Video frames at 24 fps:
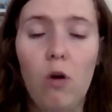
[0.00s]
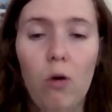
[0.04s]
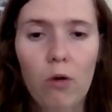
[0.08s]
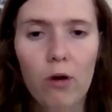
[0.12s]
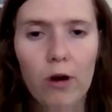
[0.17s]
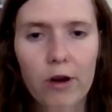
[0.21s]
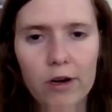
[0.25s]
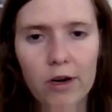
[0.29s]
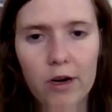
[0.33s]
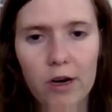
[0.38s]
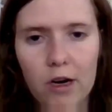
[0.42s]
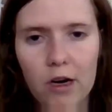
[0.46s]

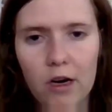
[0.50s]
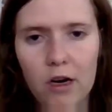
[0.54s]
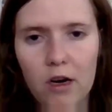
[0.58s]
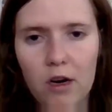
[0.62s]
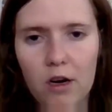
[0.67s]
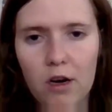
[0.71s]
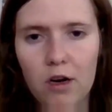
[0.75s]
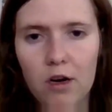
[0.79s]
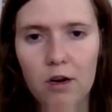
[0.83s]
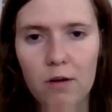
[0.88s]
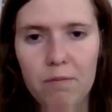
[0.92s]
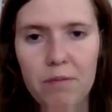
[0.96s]

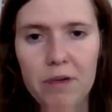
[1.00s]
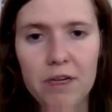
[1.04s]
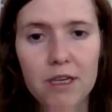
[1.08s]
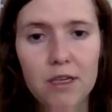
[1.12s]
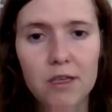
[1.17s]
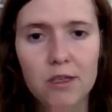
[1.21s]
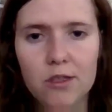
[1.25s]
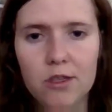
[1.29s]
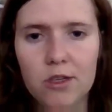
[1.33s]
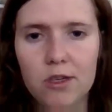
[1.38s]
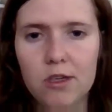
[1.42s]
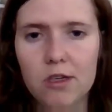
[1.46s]
order
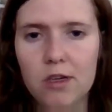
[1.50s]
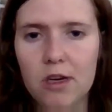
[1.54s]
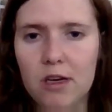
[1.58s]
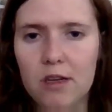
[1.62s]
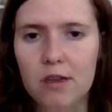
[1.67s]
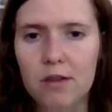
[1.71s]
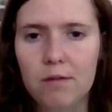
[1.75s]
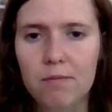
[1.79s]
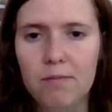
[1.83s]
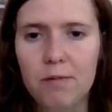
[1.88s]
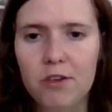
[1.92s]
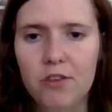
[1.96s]
because they're
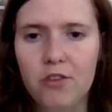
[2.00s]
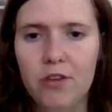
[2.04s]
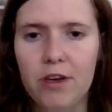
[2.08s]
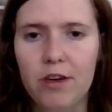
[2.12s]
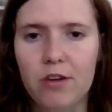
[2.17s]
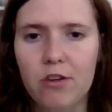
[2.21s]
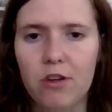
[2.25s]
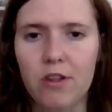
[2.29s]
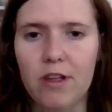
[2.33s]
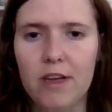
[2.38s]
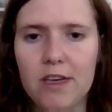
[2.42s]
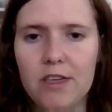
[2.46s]
basically
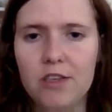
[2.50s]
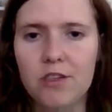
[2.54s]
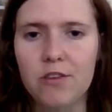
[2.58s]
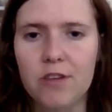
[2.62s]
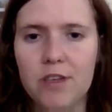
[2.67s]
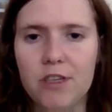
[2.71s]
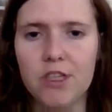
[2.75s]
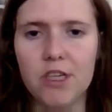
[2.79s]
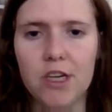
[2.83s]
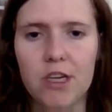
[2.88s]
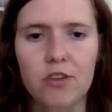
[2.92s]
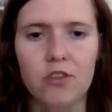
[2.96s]
unrelated to
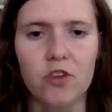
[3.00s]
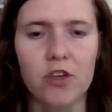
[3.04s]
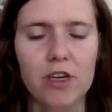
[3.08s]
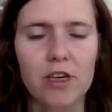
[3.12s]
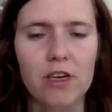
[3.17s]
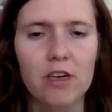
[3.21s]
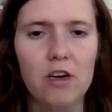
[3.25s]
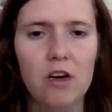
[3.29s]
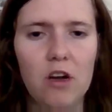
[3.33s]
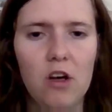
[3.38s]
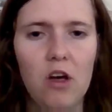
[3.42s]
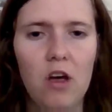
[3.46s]
each
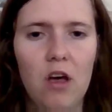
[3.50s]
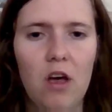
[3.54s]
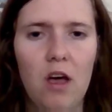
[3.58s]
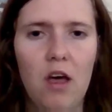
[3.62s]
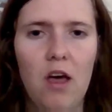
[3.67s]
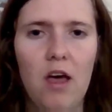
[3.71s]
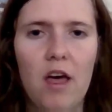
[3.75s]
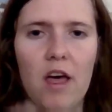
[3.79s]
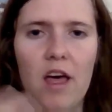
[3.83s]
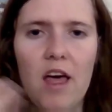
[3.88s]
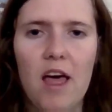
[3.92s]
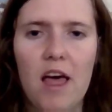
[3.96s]
other,
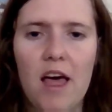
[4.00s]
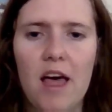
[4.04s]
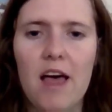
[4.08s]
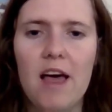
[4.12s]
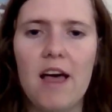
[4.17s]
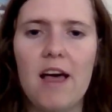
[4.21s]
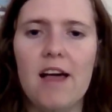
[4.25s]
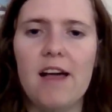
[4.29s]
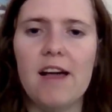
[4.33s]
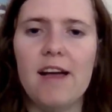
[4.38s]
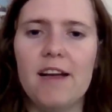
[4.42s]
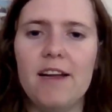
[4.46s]

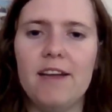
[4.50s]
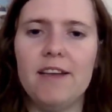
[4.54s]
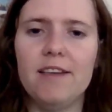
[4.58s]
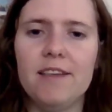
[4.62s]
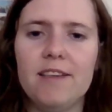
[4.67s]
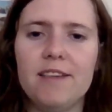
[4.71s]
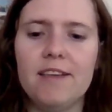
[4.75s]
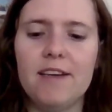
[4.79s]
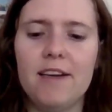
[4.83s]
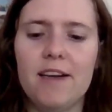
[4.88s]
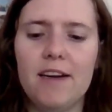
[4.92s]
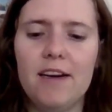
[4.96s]

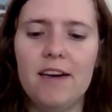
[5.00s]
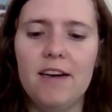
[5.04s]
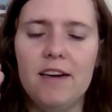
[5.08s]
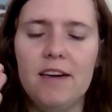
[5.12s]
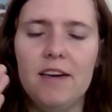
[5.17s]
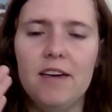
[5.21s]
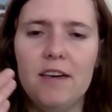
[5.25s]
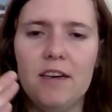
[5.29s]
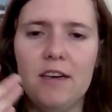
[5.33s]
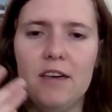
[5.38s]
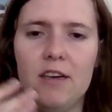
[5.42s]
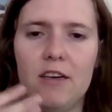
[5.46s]
and yeah,